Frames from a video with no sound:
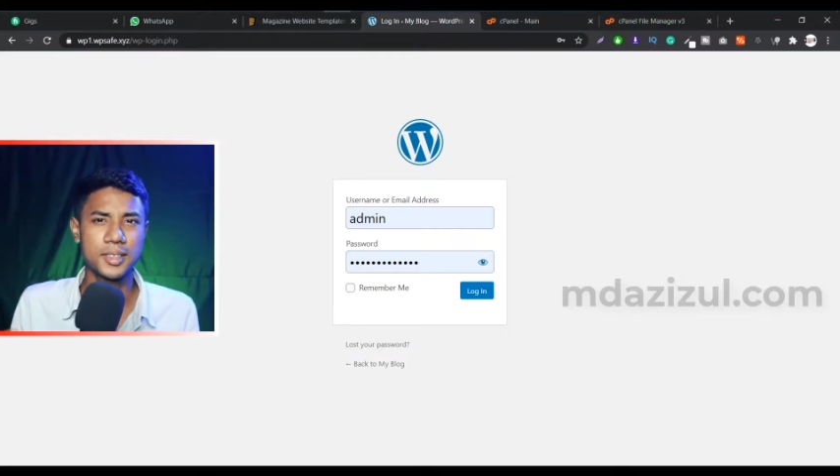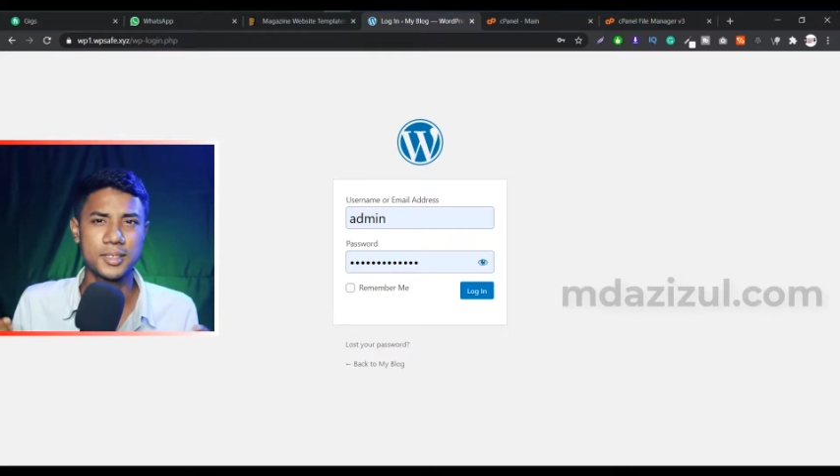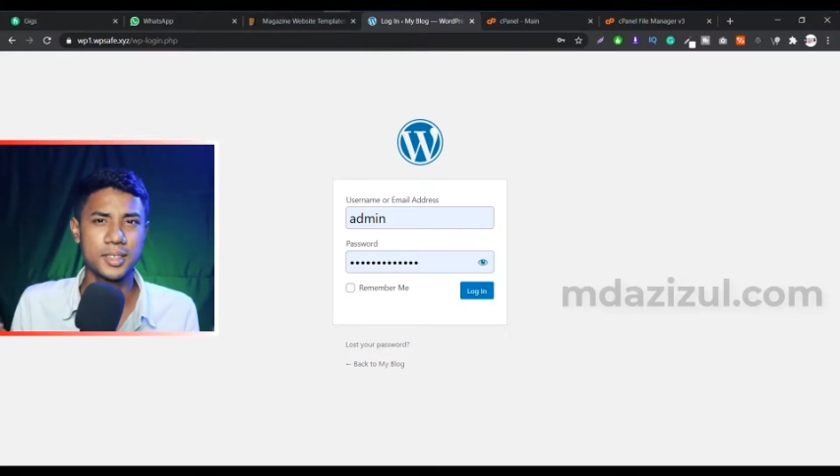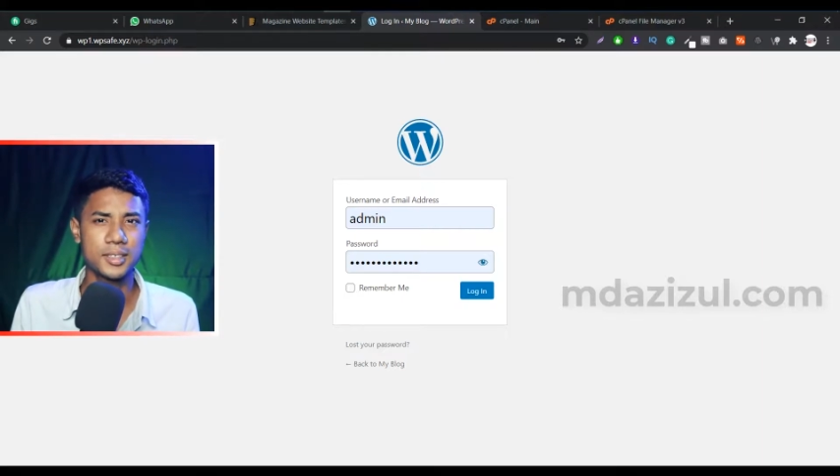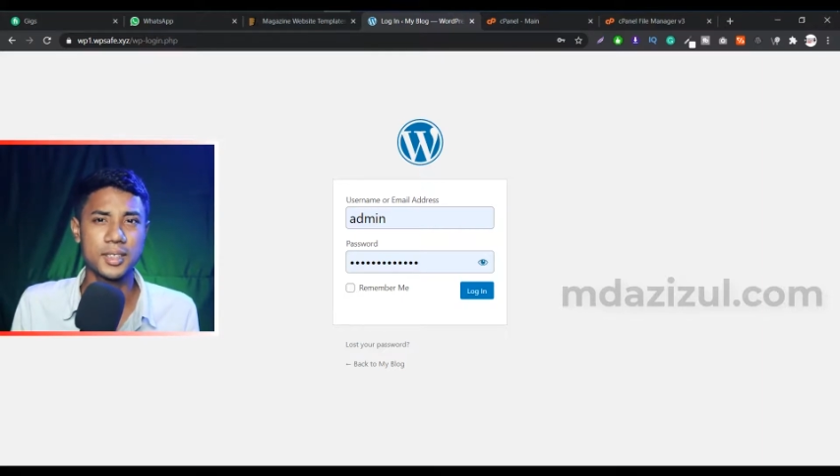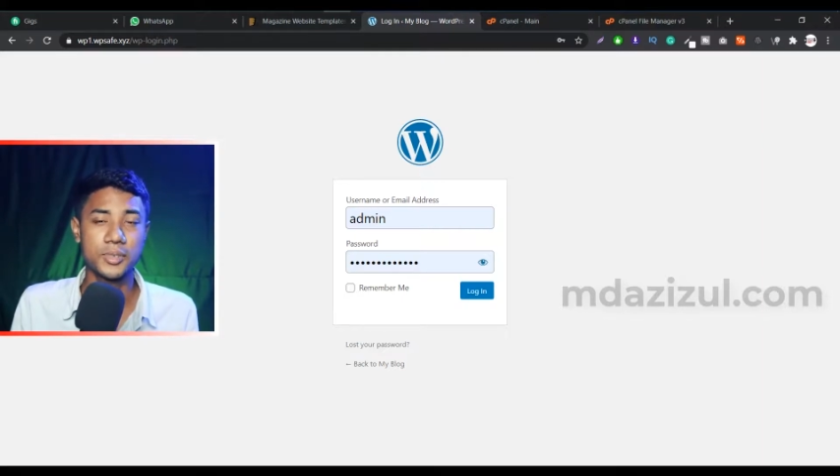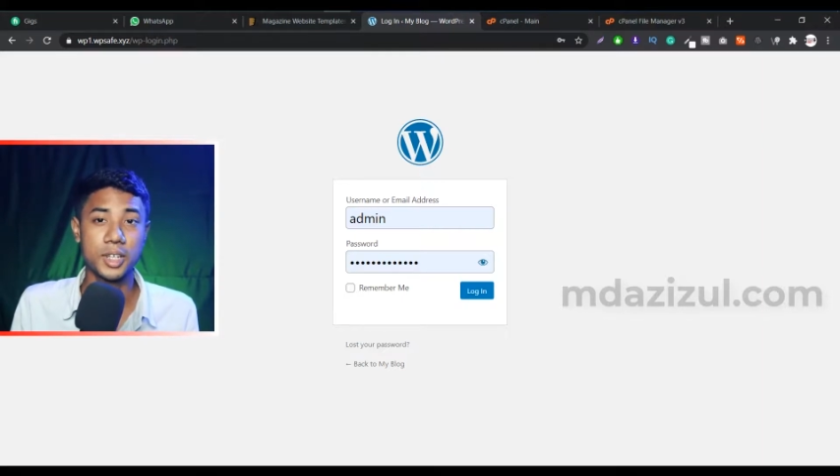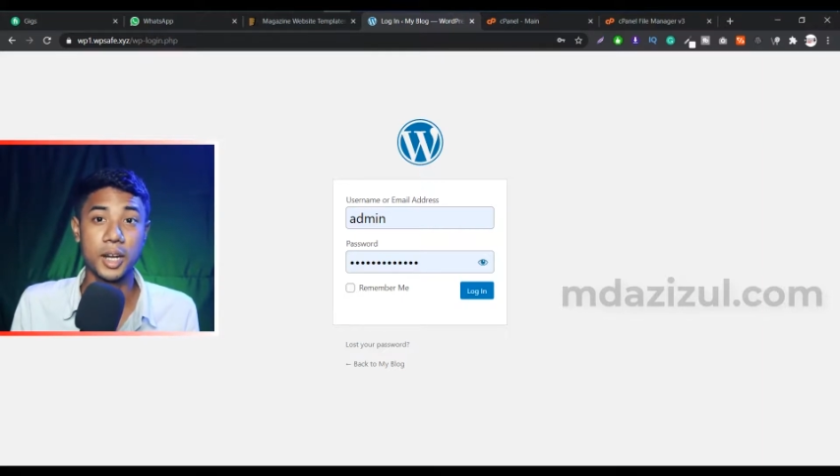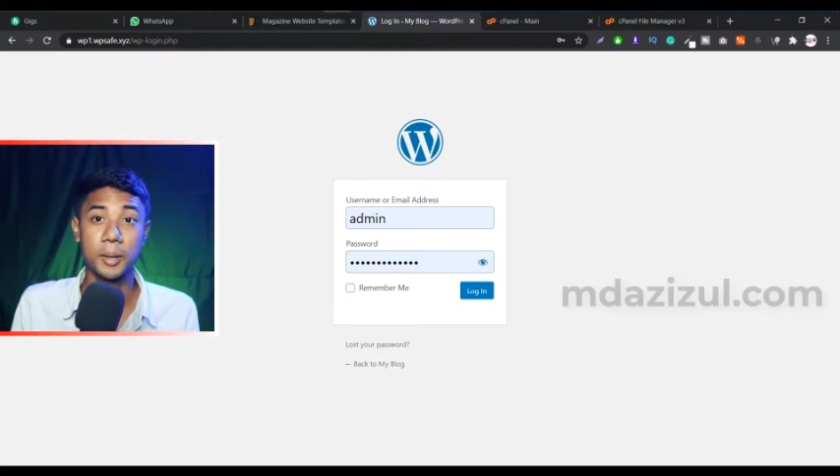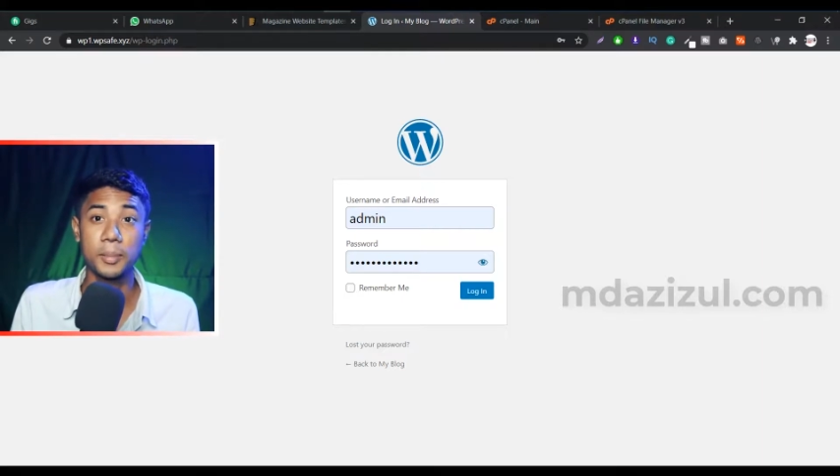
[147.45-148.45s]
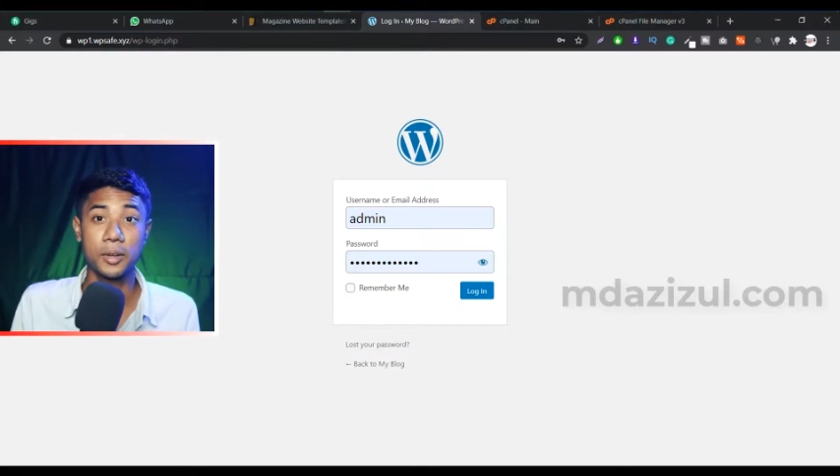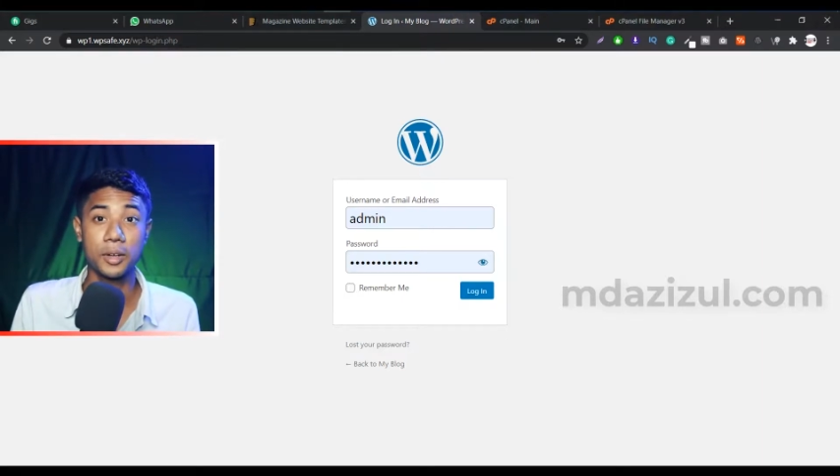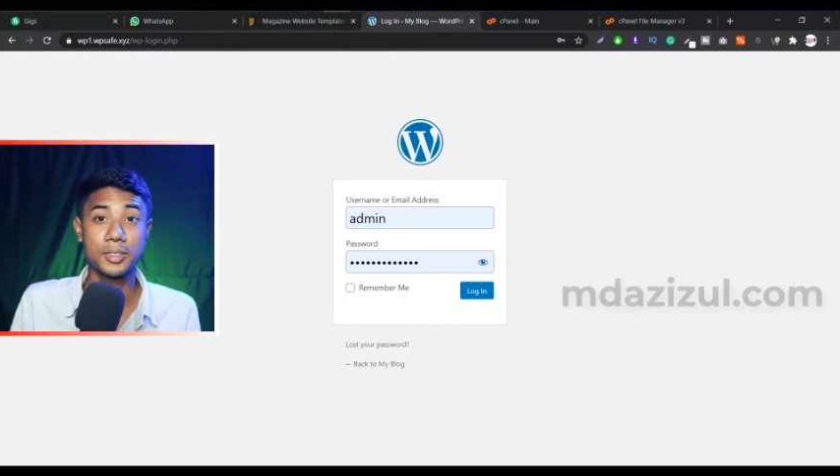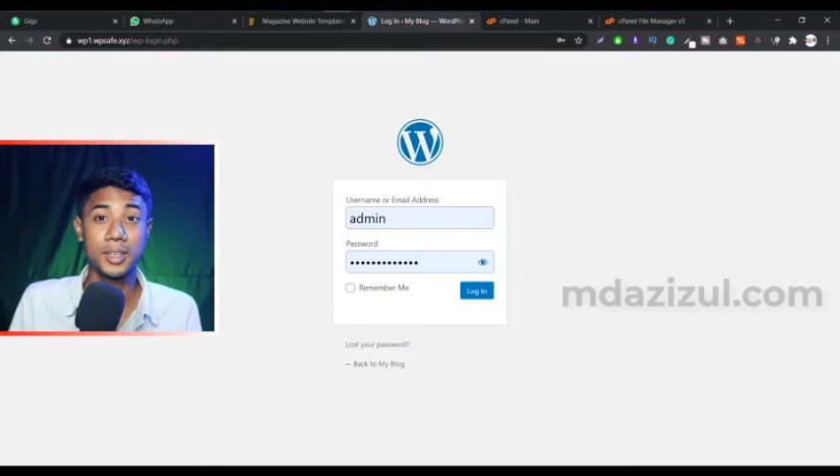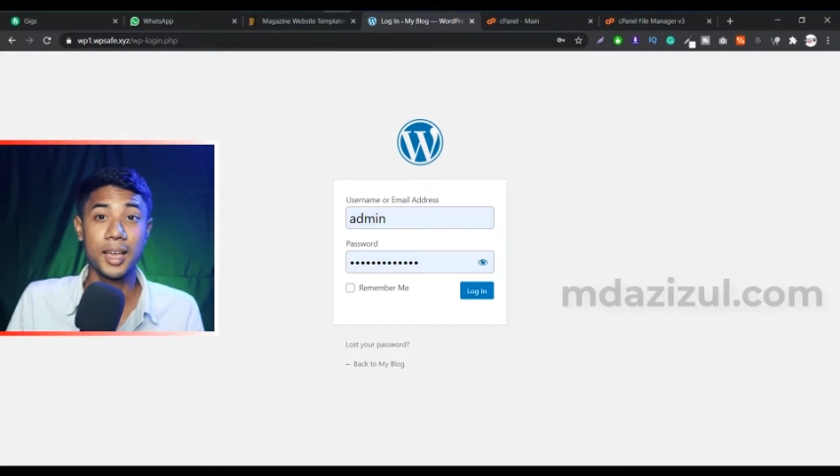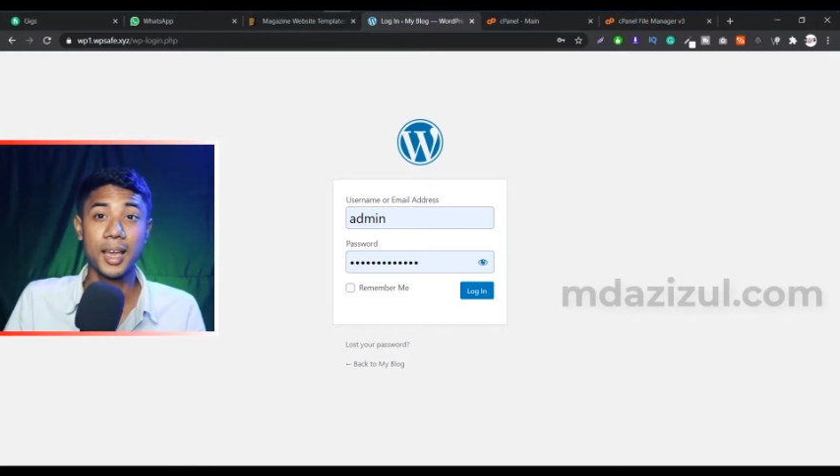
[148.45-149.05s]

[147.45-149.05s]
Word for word: consider and subscribe because